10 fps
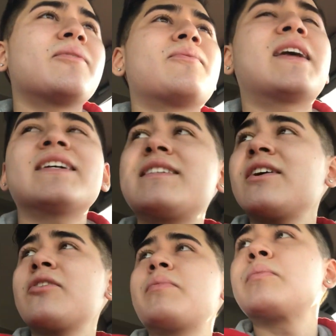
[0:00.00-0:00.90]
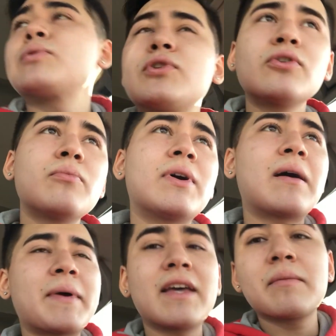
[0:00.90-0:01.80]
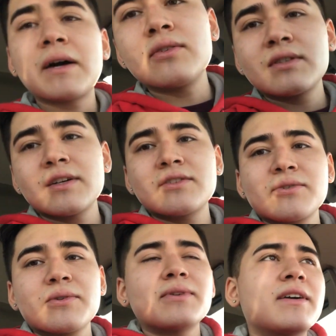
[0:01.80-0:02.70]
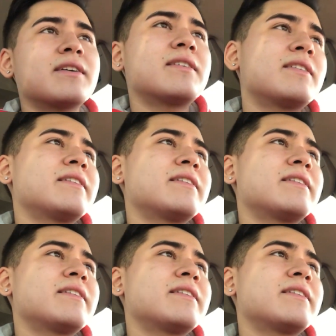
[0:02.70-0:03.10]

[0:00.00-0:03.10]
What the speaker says: what I see other people do, but I'm adding my own touch to it, right?